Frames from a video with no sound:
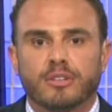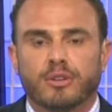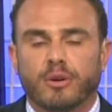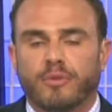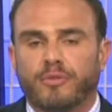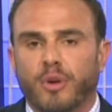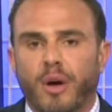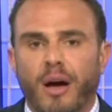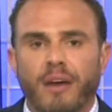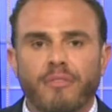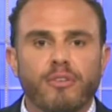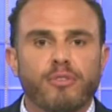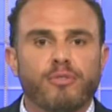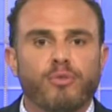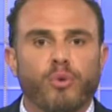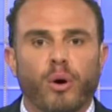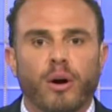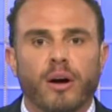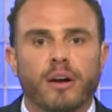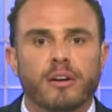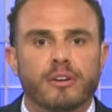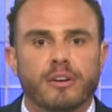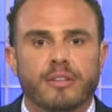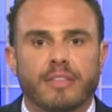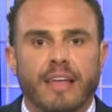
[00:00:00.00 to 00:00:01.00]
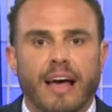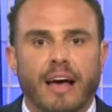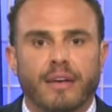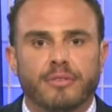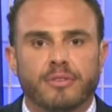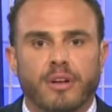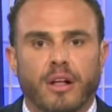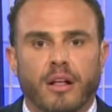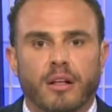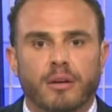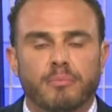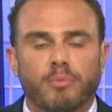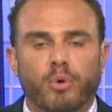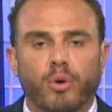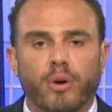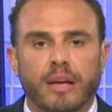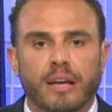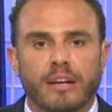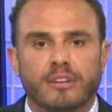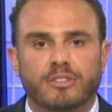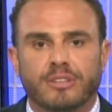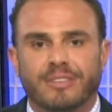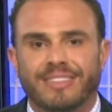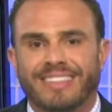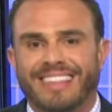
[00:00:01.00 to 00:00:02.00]
So if you have a $400,000
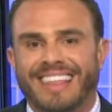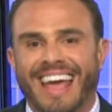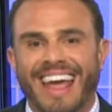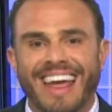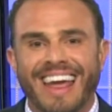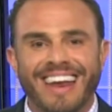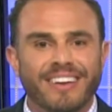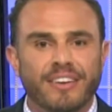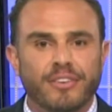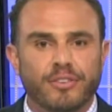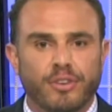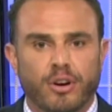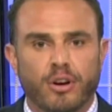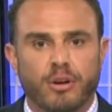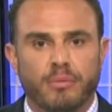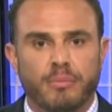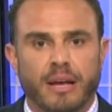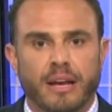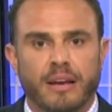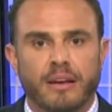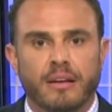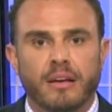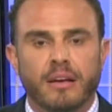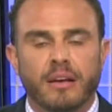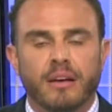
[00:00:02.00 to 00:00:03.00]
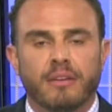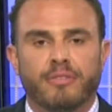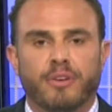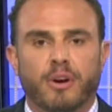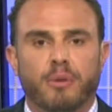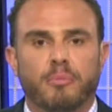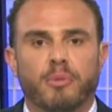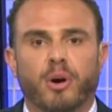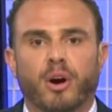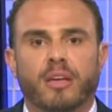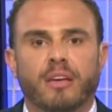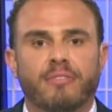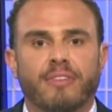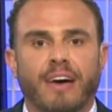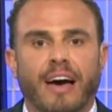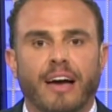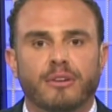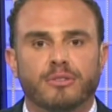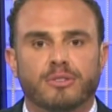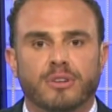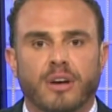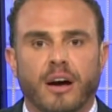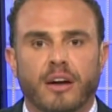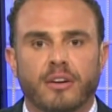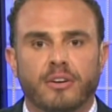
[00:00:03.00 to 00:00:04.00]
mortgage and they determine fair market
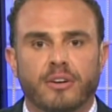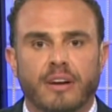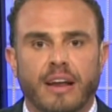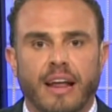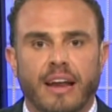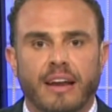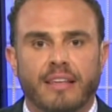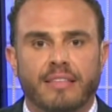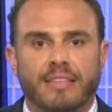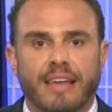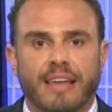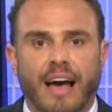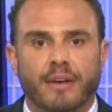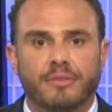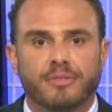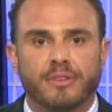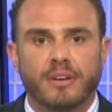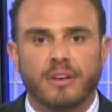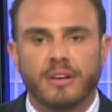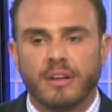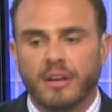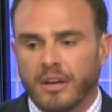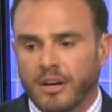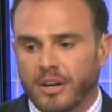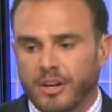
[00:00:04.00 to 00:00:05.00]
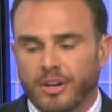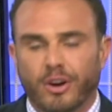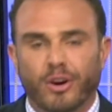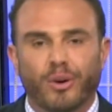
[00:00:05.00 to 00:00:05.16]
value is $180,000,